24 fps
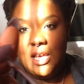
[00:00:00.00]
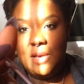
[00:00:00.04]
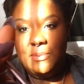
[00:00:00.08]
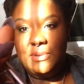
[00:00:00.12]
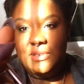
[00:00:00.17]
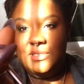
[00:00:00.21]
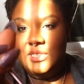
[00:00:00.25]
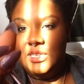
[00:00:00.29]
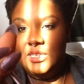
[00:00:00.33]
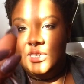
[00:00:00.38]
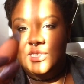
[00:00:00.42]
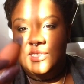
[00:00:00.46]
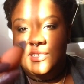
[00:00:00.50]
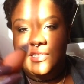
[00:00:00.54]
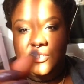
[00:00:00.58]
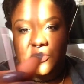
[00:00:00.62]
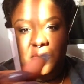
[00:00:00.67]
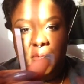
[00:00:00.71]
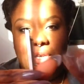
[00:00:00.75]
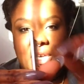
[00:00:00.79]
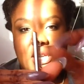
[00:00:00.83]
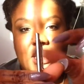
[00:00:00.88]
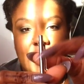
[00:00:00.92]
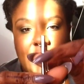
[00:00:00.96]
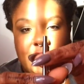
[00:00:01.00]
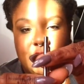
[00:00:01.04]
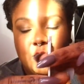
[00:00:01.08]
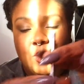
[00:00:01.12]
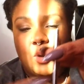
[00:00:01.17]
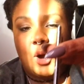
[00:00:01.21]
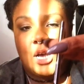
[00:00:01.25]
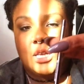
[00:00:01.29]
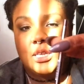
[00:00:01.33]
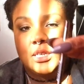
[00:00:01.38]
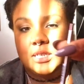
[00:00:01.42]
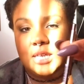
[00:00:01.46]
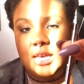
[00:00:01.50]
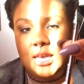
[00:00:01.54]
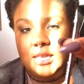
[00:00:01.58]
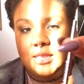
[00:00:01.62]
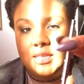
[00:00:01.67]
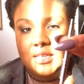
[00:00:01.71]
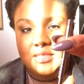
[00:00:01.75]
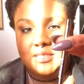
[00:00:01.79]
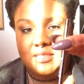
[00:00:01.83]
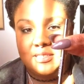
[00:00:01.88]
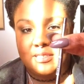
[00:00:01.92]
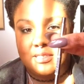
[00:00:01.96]
But see, this is really nice quality, and
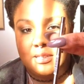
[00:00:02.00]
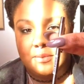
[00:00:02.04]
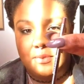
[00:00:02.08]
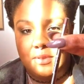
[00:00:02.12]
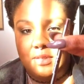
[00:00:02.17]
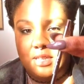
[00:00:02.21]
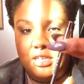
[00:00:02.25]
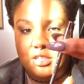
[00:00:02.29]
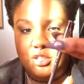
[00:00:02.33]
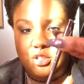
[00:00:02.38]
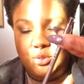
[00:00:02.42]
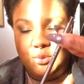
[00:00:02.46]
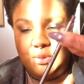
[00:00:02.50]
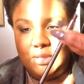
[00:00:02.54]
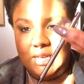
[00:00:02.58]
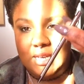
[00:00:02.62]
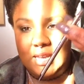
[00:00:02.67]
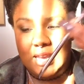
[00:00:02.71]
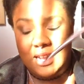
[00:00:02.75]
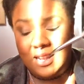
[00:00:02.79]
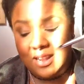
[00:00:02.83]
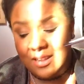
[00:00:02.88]
this is something that you get,